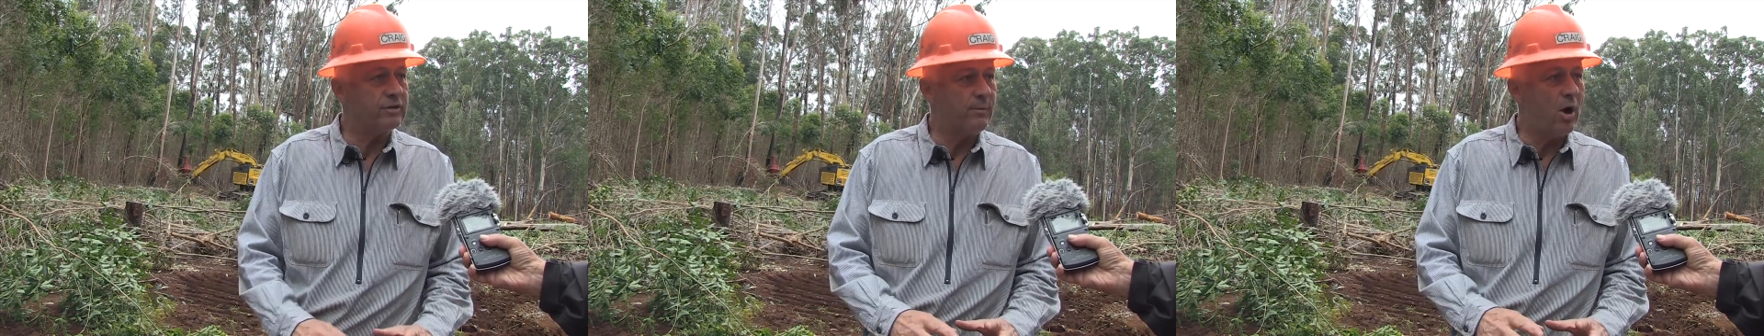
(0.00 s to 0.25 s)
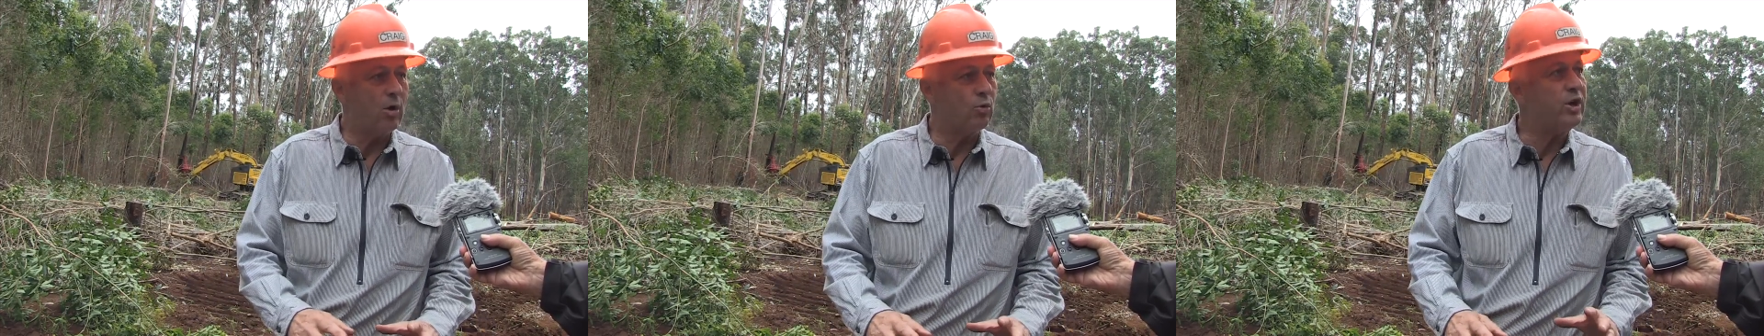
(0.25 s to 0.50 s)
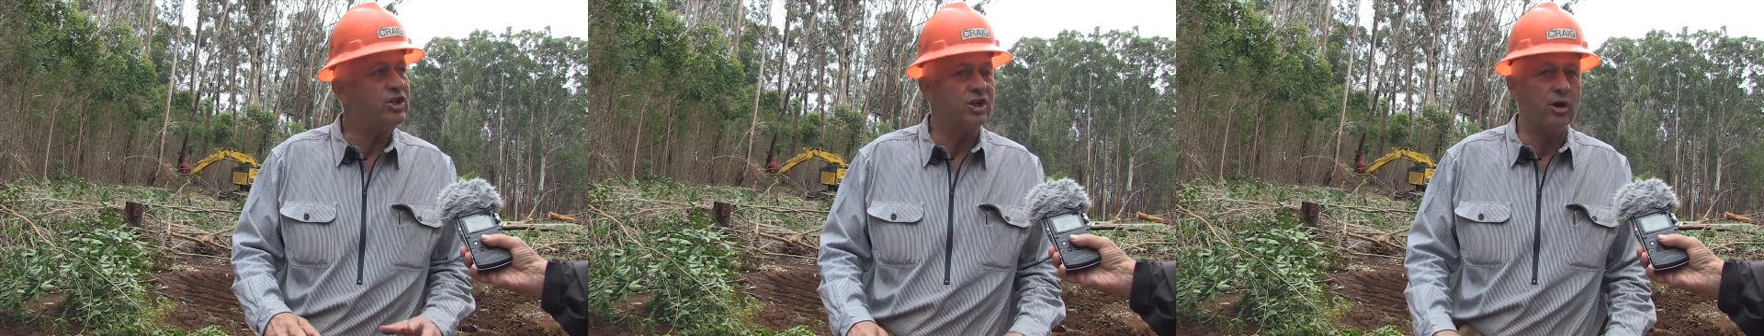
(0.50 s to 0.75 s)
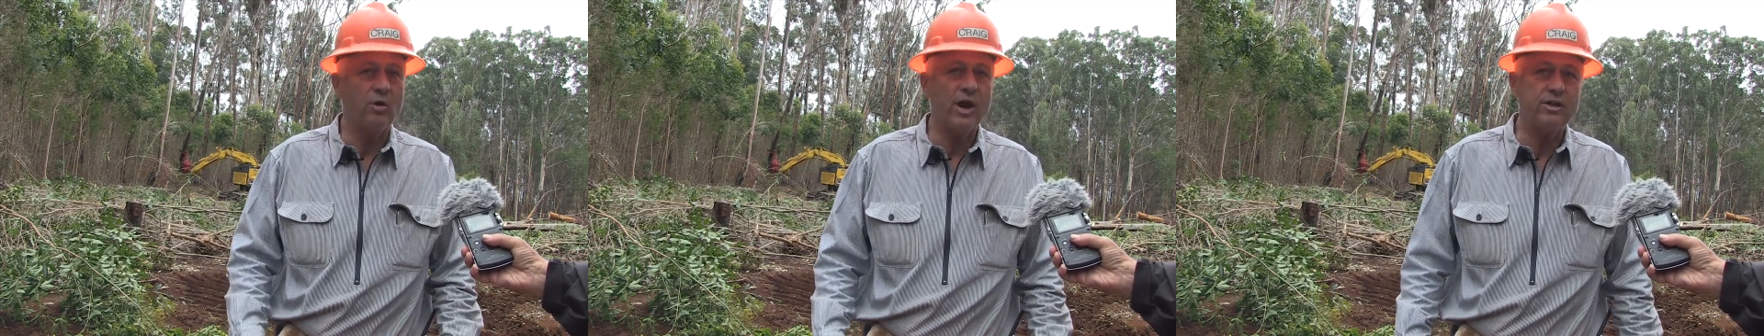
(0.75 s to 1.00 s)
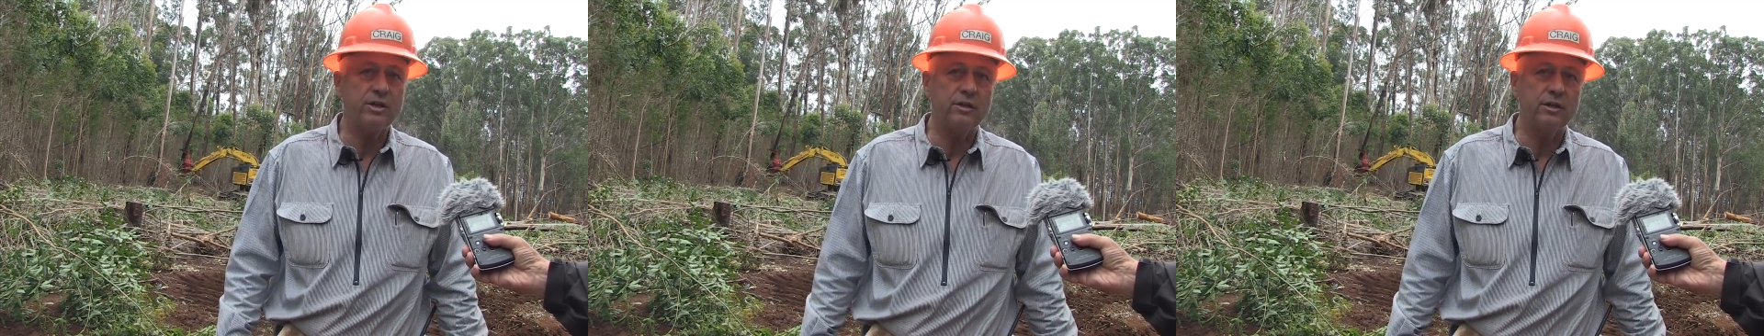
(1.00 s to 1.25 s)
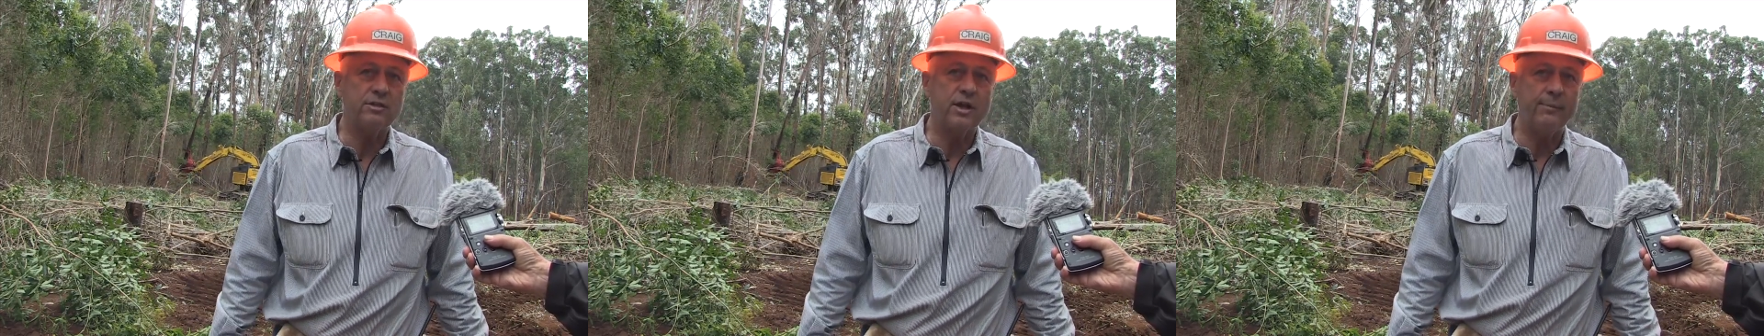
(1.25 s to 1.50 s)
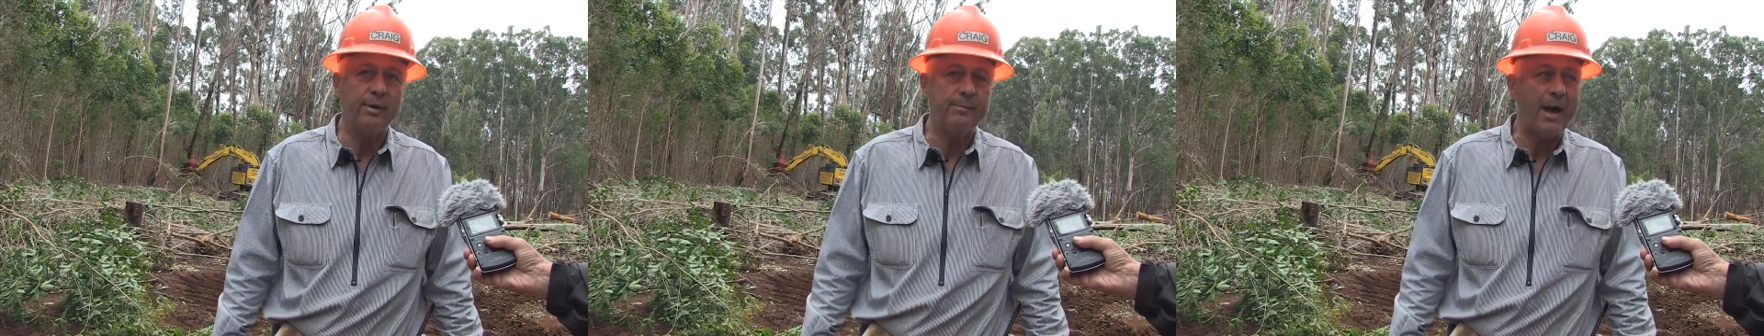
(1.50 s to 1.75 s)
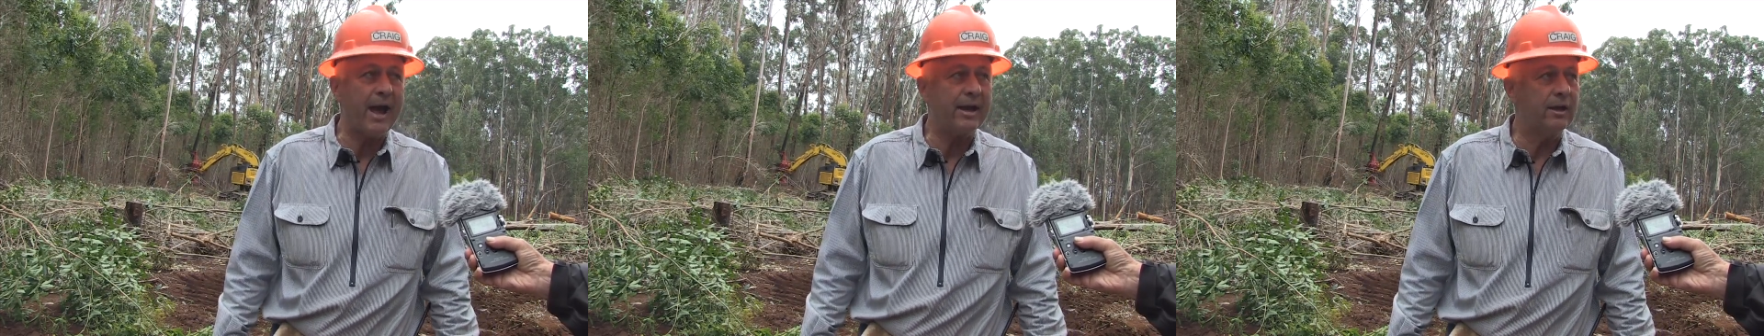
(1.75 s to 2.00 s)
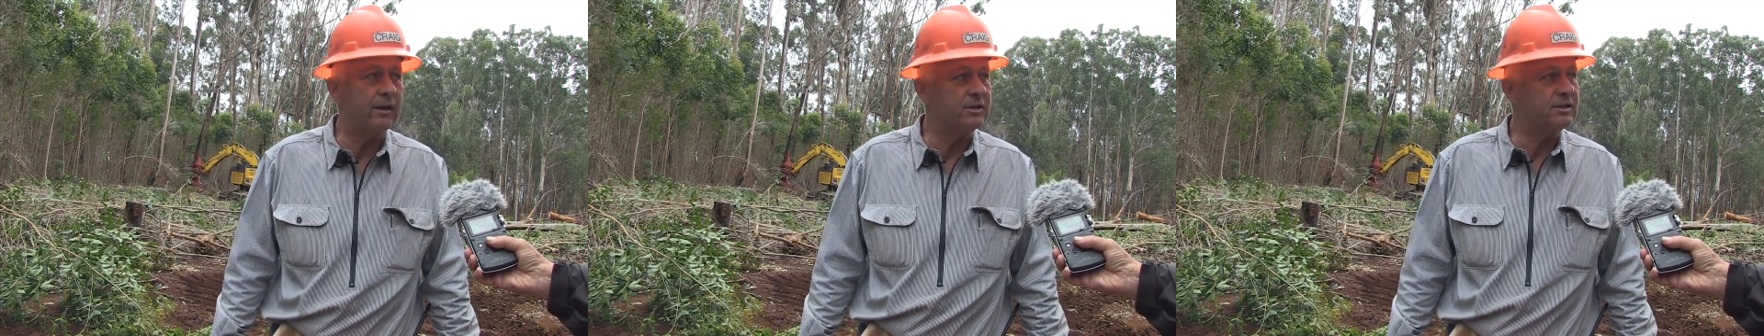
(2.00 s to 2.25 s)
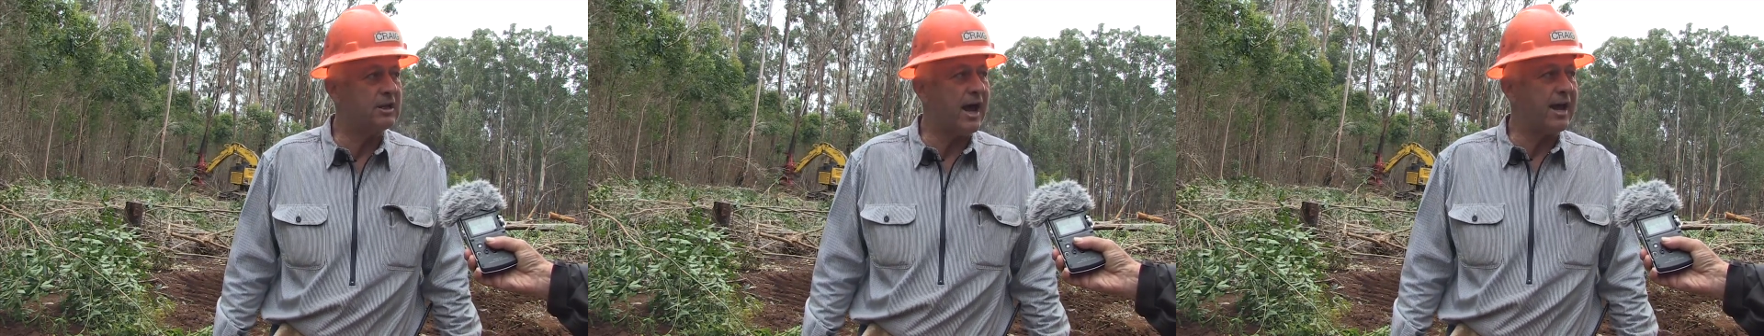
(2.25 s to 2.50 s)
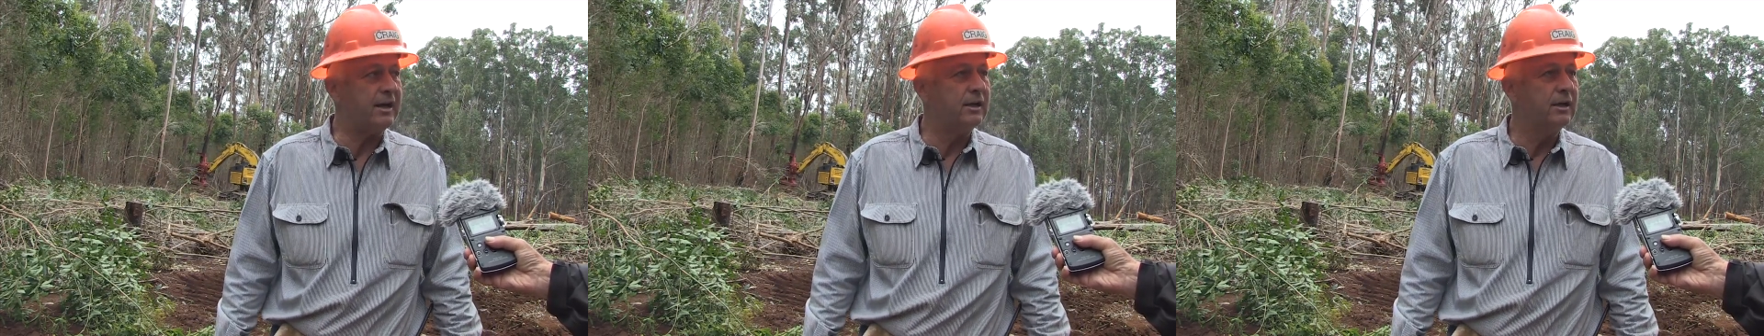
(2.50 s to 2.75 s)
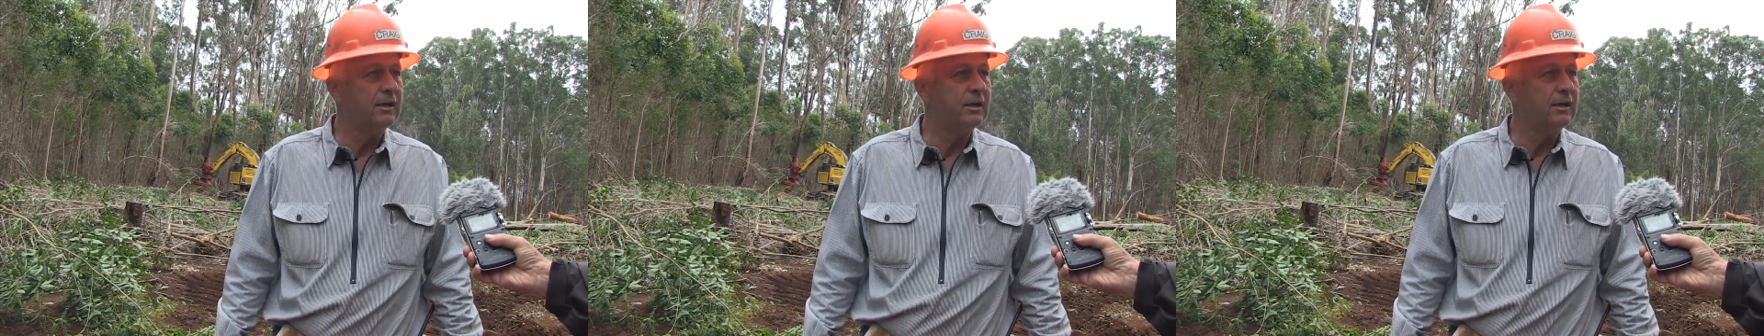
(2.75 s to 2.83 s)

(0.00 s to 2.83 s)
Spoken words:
small regeneration that's coming back in this site,